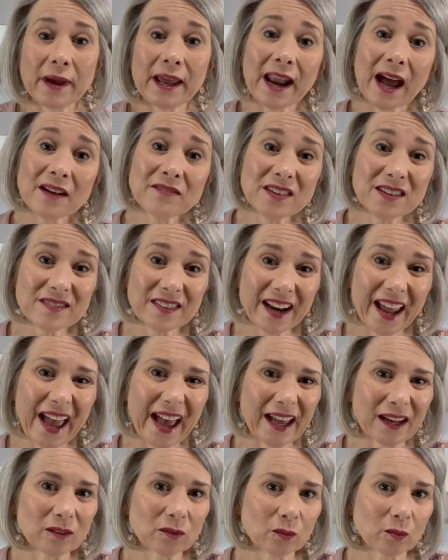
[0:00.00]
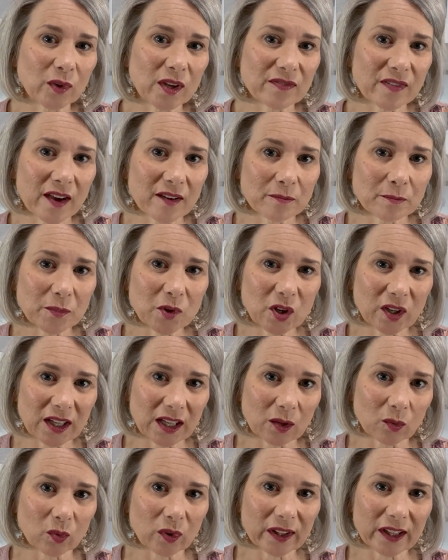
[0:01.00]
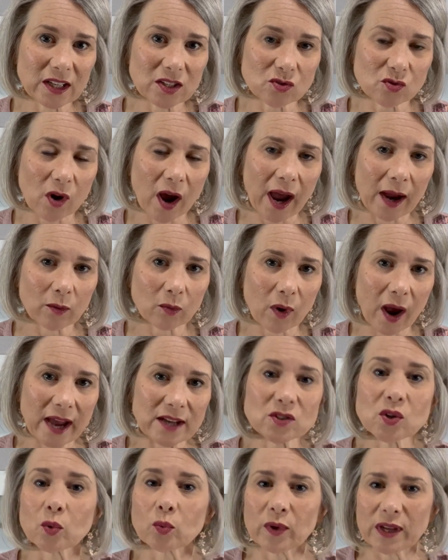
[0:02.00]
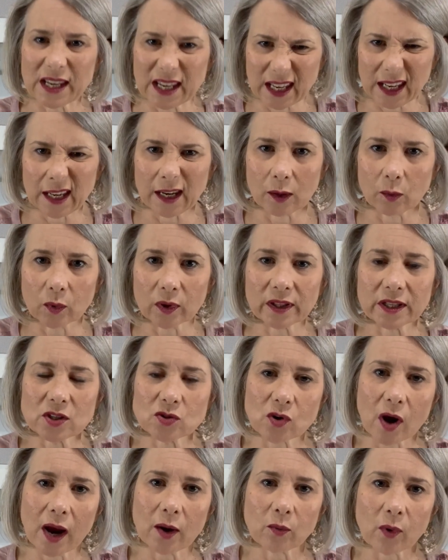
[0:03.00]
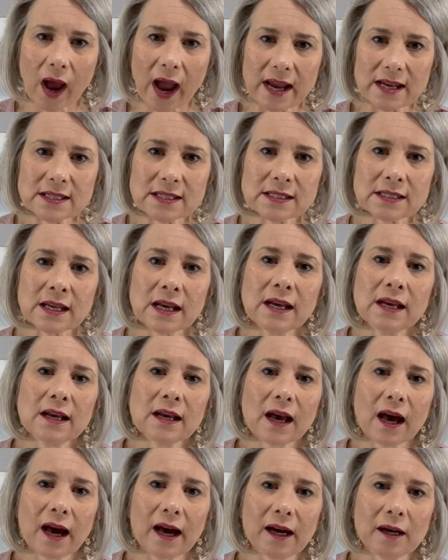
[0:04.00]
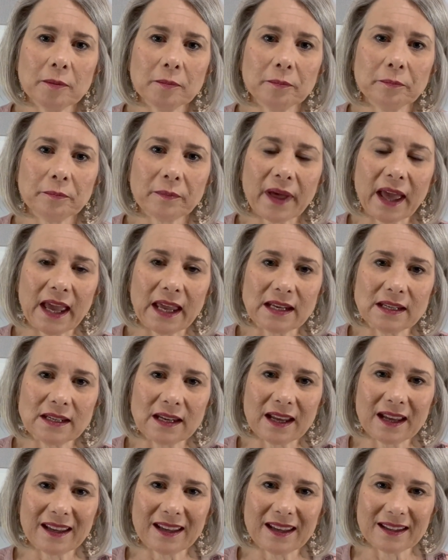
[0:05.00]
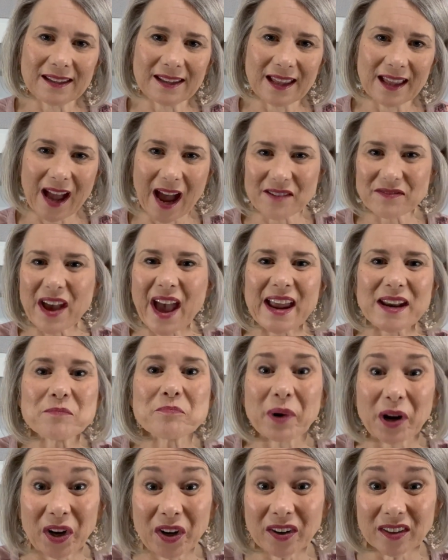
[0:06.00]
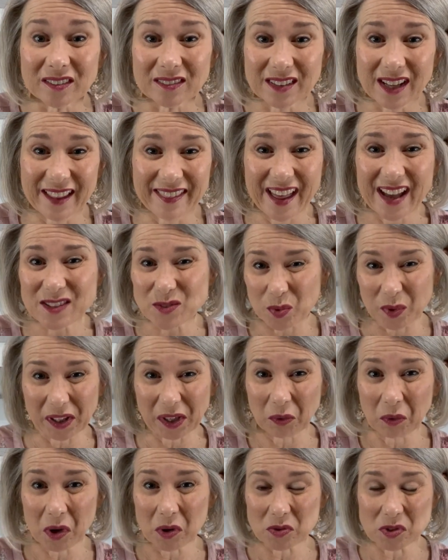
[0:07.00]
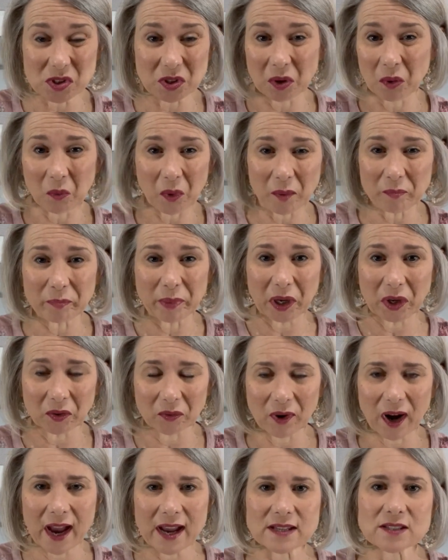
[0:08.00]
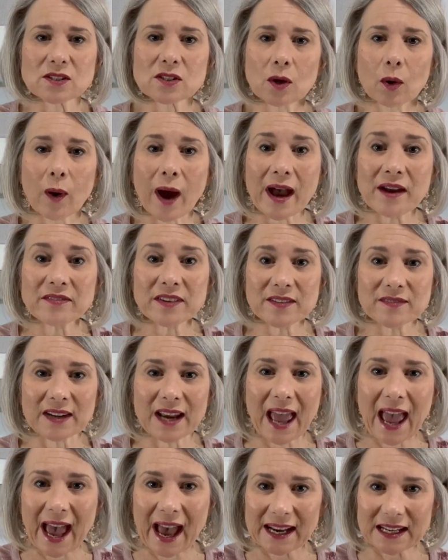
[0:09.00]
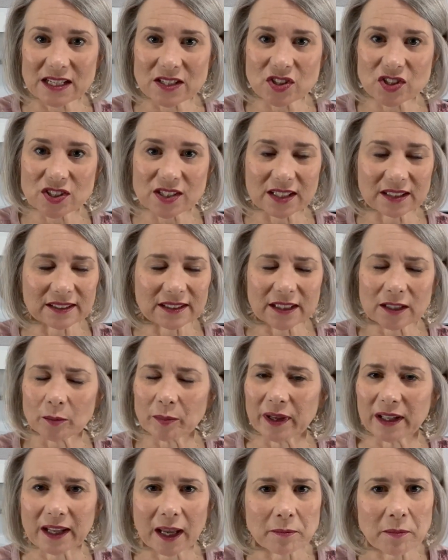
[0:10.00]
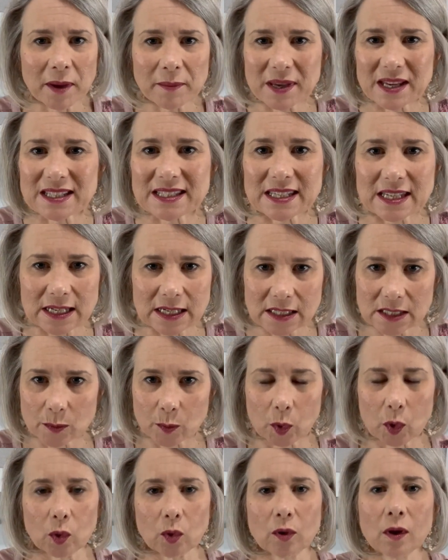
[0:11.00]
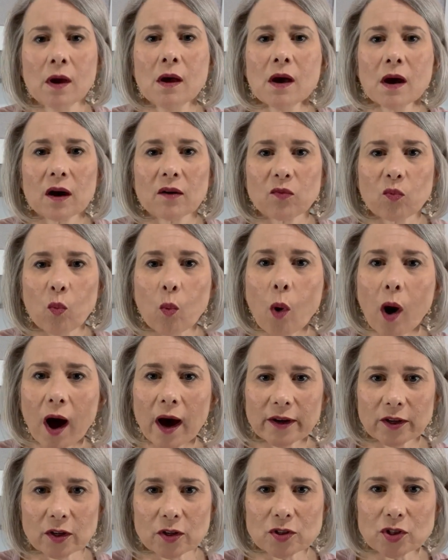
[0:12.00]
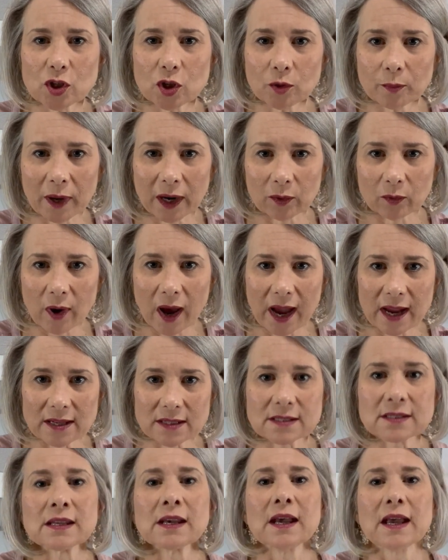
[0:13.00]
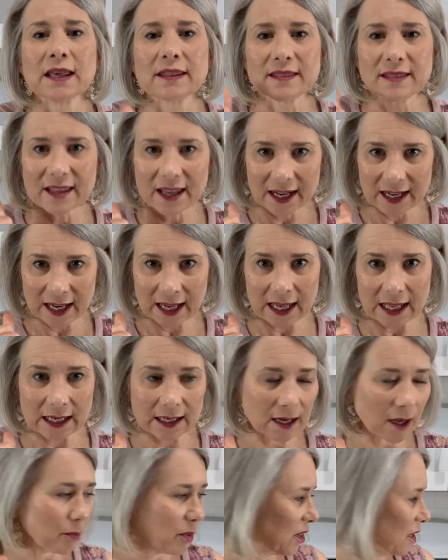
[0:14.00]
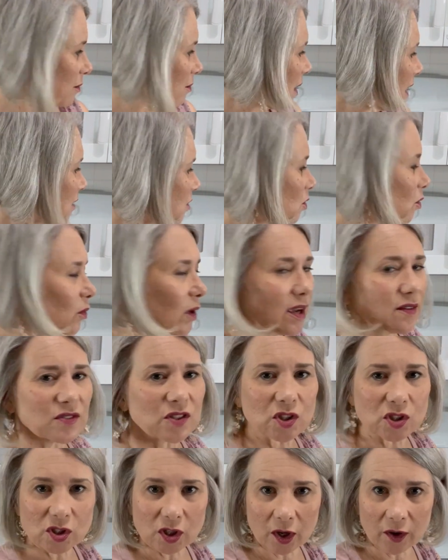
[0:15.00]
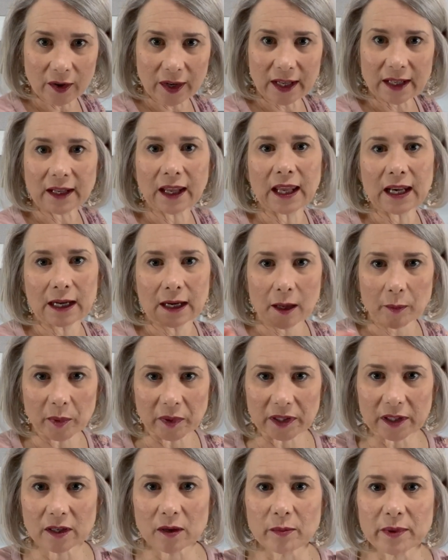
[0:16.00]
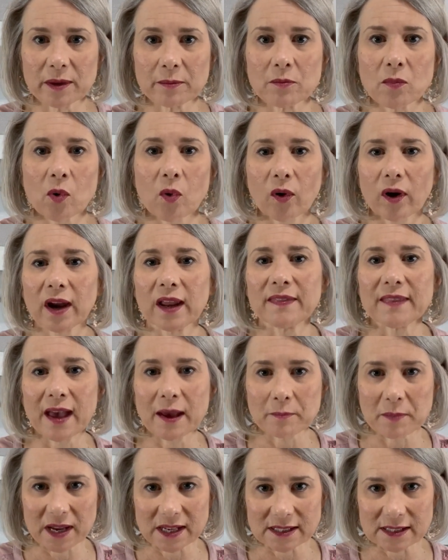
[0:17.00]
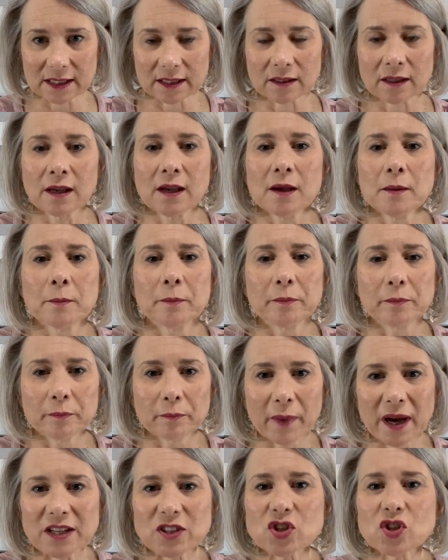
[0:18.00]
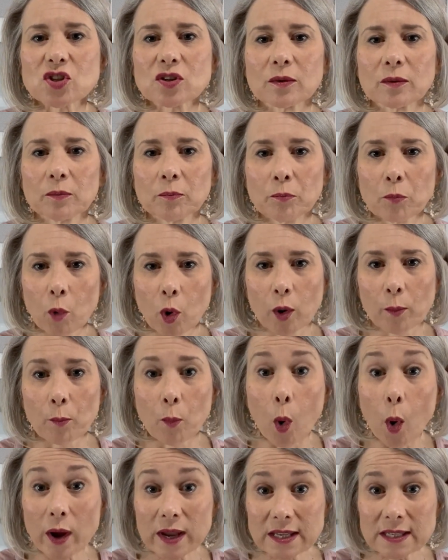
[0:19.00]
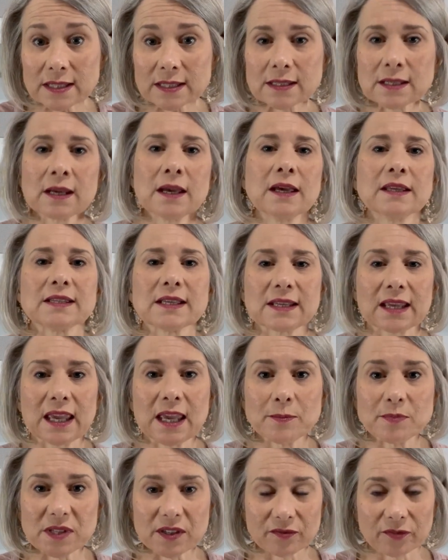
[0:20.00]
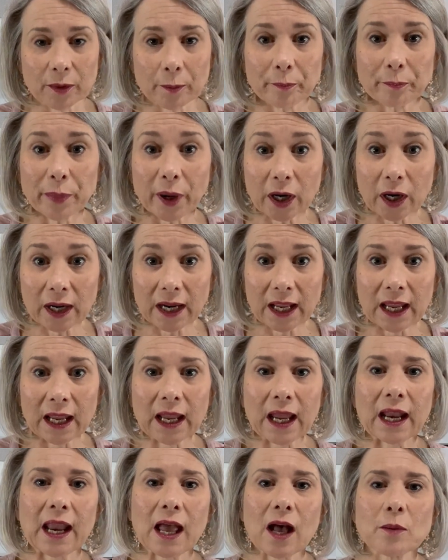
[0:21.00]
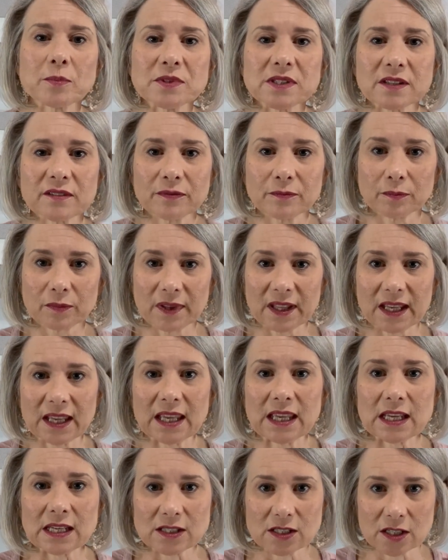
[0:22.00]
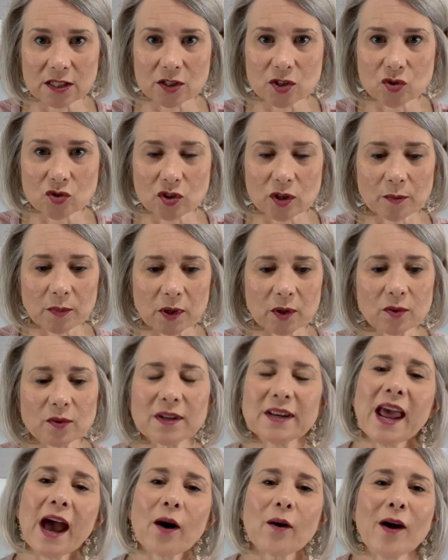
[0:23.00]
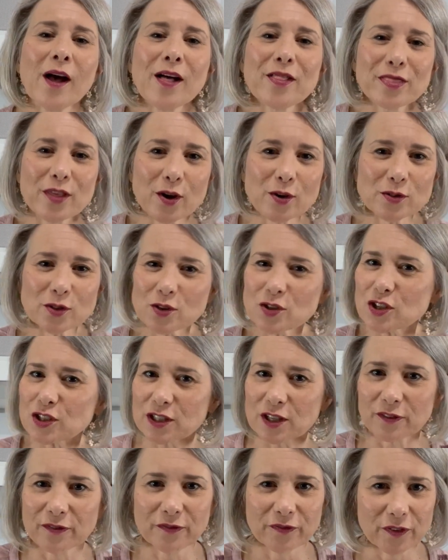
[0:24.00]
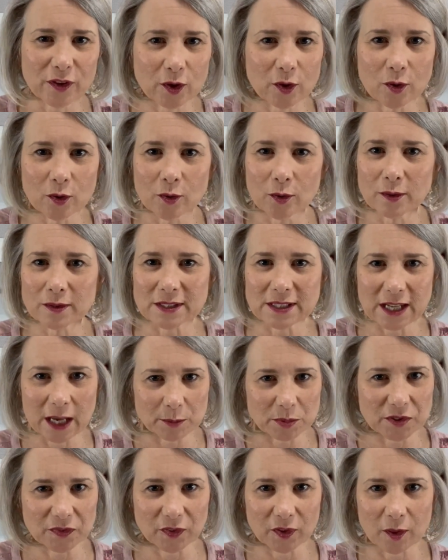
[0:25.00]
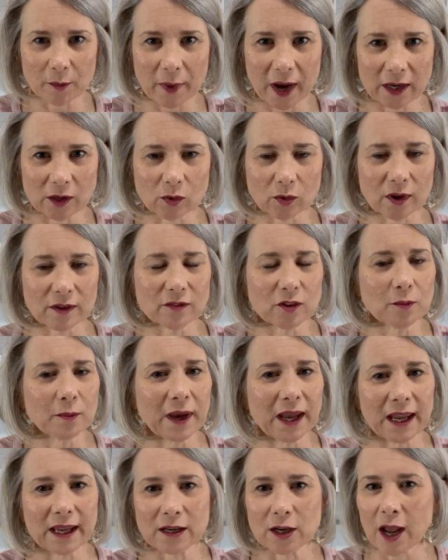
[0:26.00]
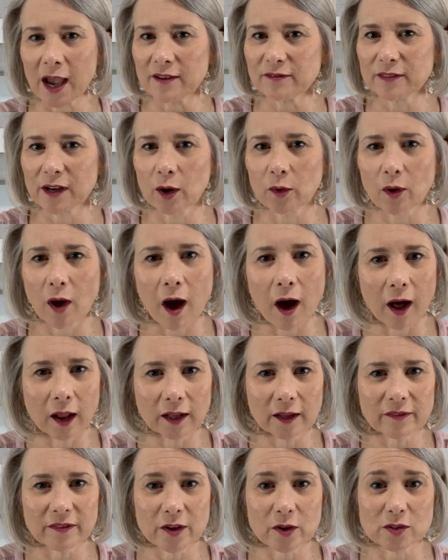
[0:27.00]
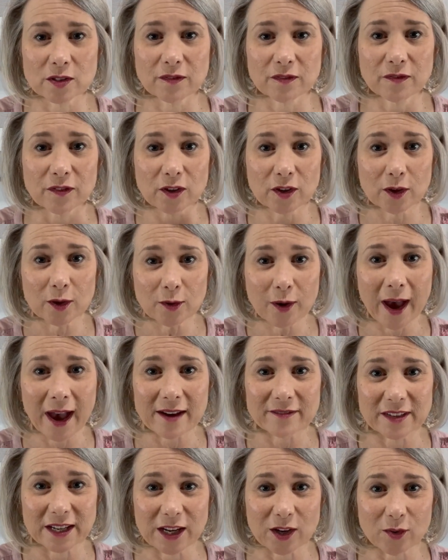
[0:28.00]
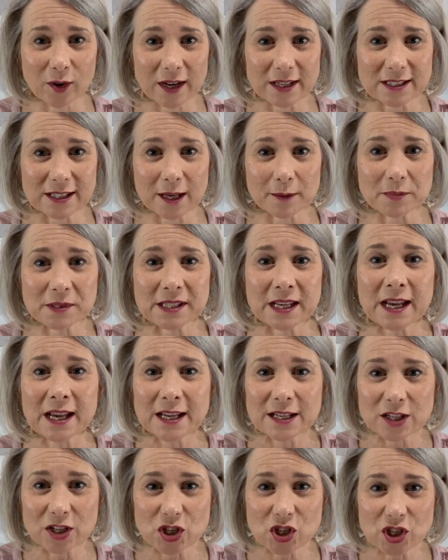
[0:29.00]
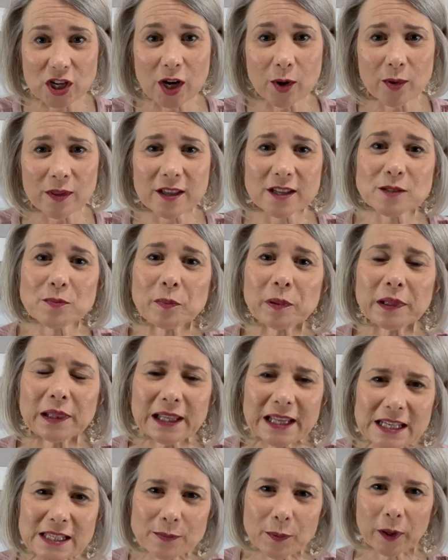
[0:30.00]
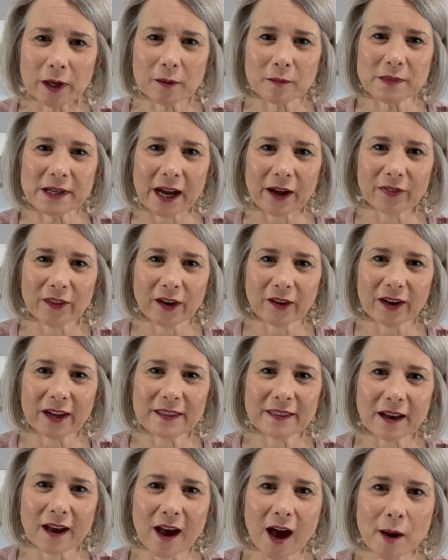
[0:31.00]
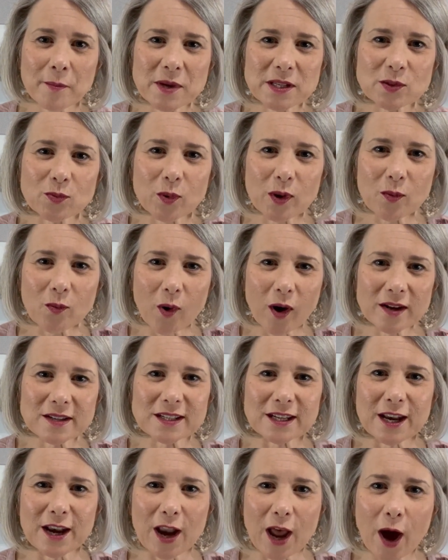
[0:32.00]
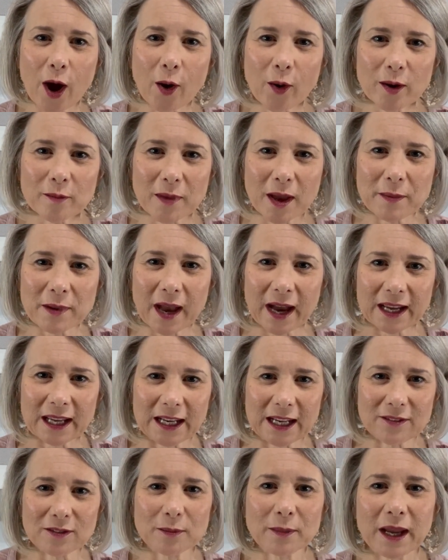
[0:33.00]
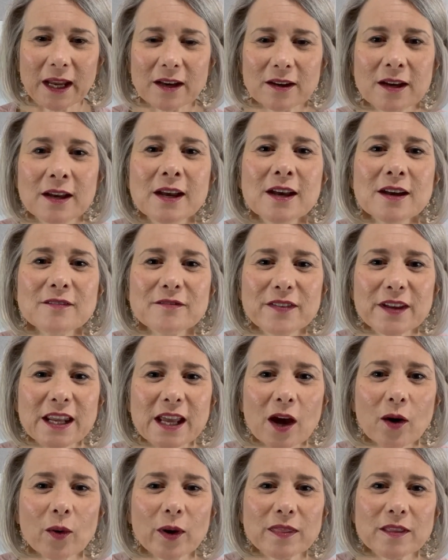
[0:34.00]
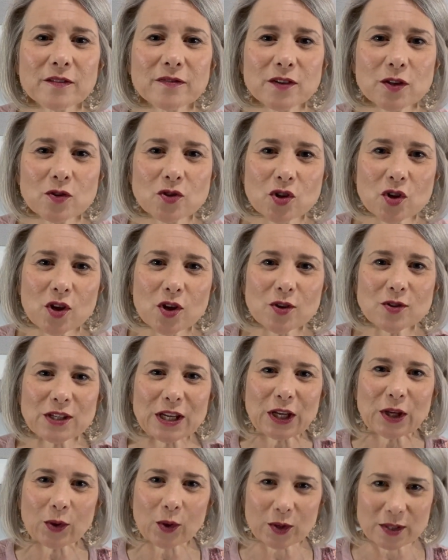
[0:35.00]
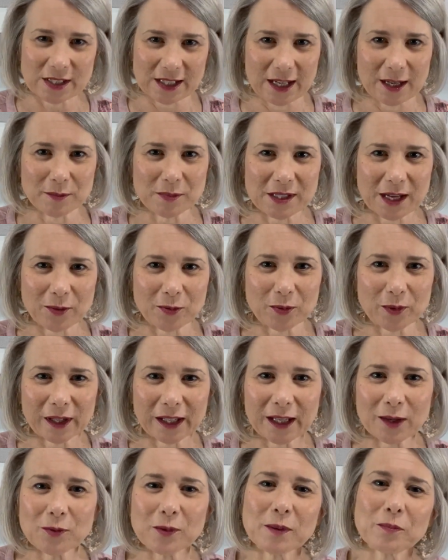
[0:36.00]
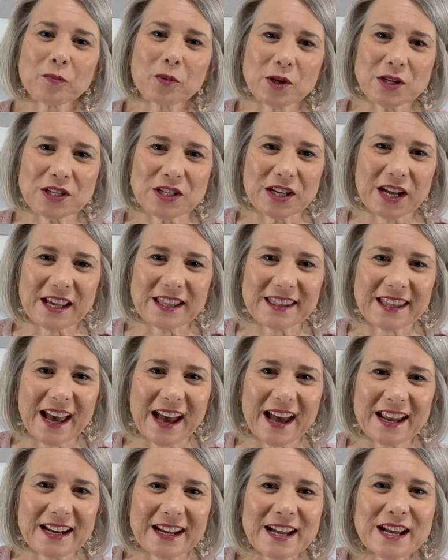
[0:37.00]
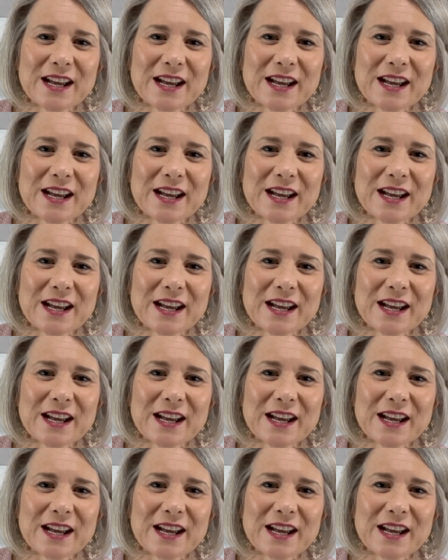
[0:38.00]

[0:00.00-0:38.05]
And I've even had, if I'm cooking really dry rice or reheating really dry rice, and I've had it burn, and that's really gross. You don't want burnt rice. So I've even added just a little bit, like maybe a teaspoon of water to my rice, then heat it up in the microwave, stir it, heat it up a little bit more, and that makes it much more moist, that keeps it from burning and helps the heat to distribute. Now, those are just a few tips for the microwave. You may have known all of those. If you have any great tips to share with us, please put them down there in the comments. We want to know, and maybe I can even make a video in the future using your tips. I really would appreciate that.